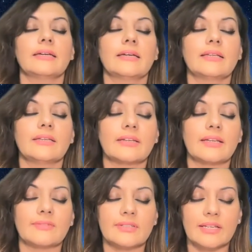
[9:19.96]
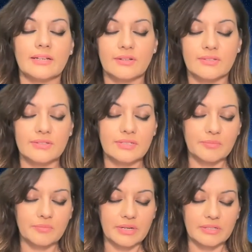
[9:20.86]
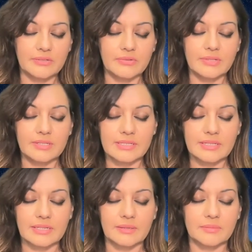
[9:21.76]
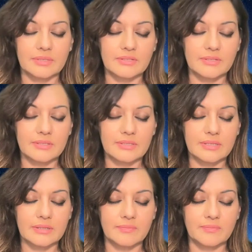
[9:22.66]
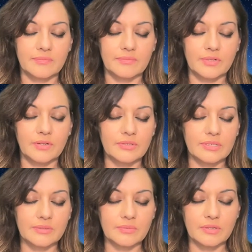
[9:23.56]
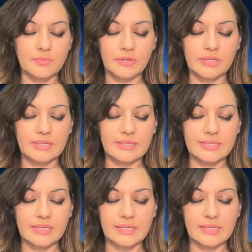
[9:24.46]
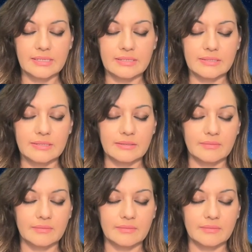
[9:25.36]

And you're going to have to take lots of deep breaths through this time, and just notice when your body is tight,